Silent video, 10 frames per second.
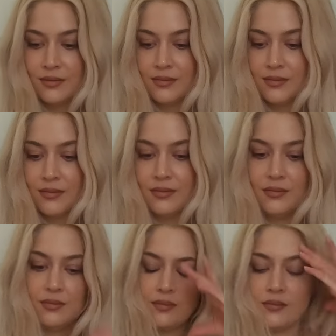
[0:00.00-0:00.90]

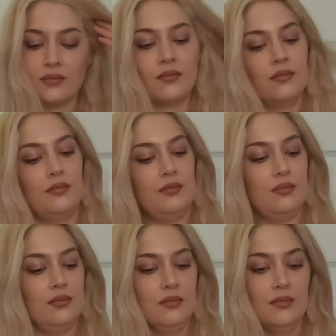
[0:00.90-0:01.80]

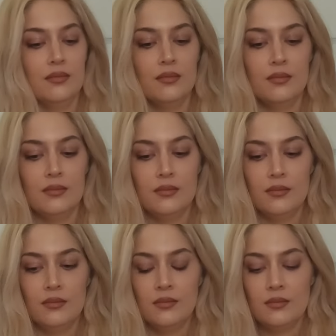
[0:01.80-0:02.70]

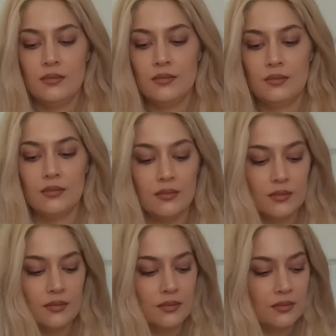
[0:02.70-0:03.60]

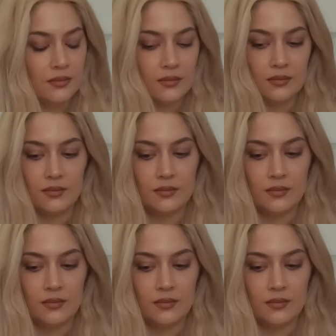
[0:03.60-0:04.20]
Nothing is said.